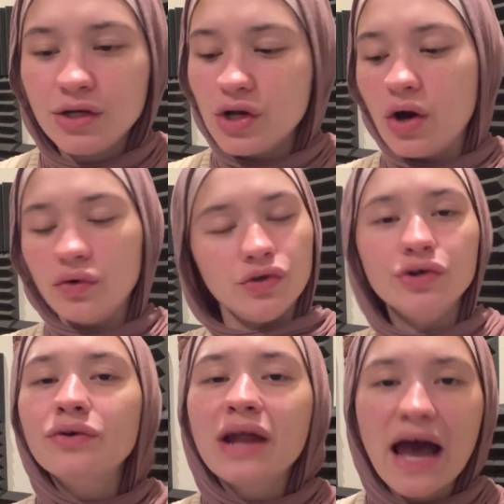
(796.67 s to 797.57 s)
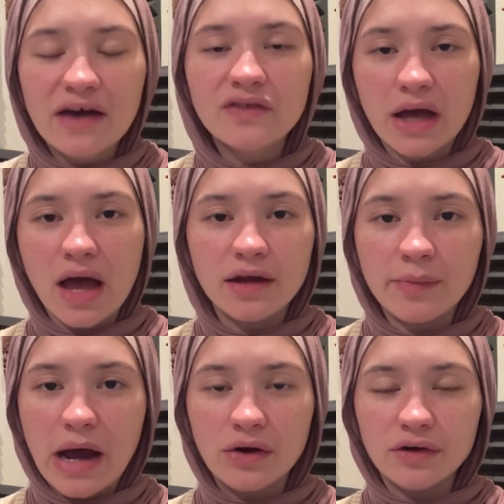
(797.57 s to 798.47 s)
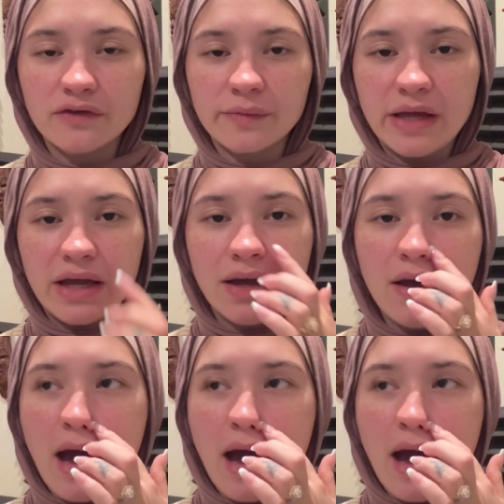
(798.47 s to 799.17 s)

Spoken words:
no, you don't have that kind of power over me.